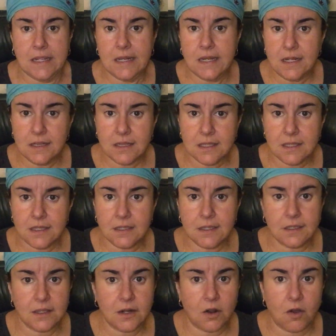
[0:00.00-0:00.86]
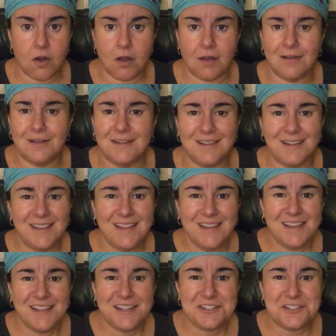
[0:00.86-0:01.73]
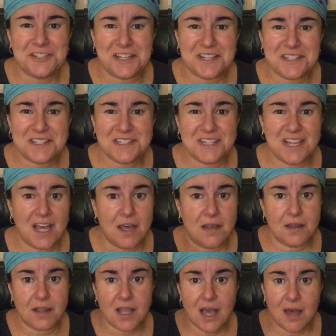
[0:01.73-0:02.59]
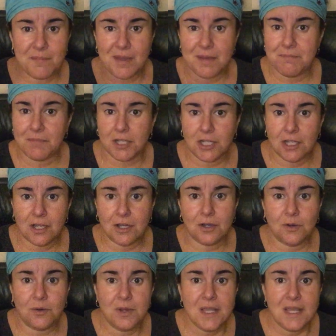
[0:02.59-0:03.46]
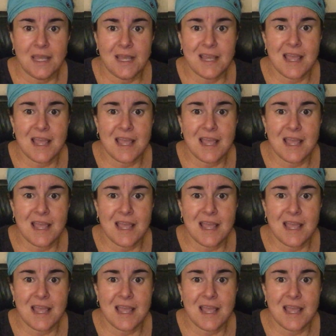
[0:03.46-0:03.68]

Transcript: anything at all, just comment below,